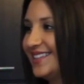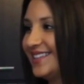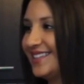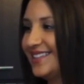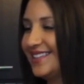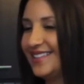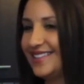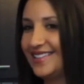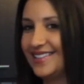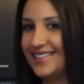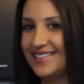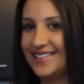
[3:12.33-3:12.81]

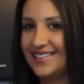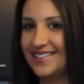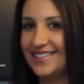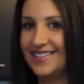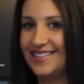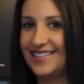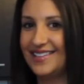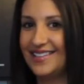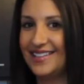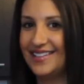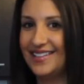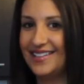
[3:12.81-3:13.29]

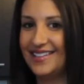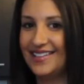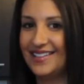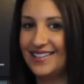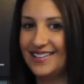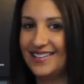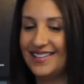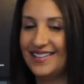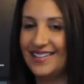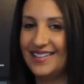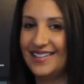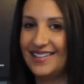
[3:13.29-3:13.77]

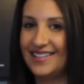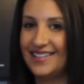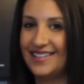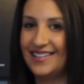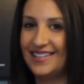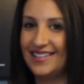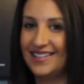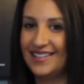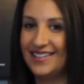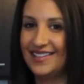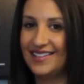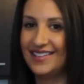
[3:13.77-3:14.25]

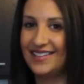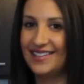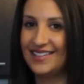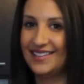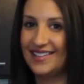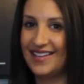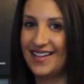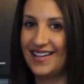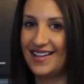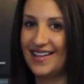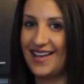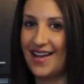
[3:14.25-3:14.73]

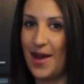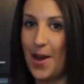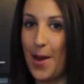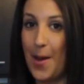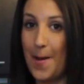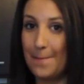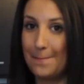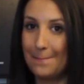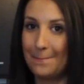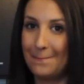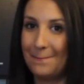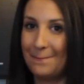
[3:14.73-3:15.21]

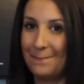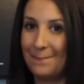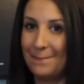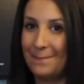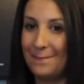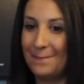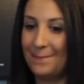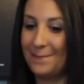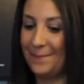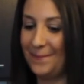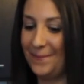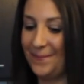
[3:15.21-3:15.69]

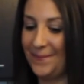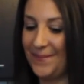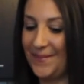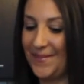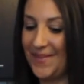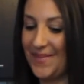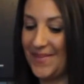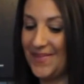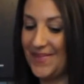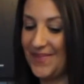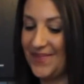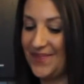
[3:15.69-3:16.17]

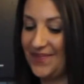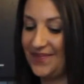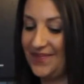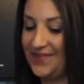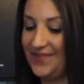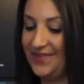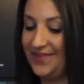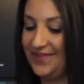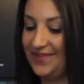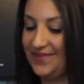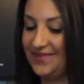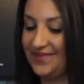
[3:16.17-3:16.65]

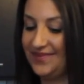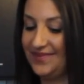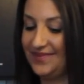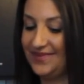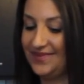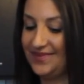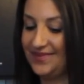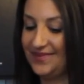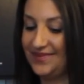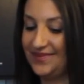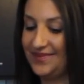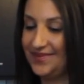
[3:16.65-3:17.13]

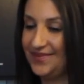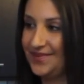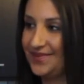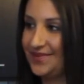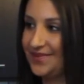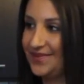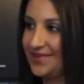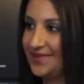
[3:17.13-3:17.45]
(not speaking)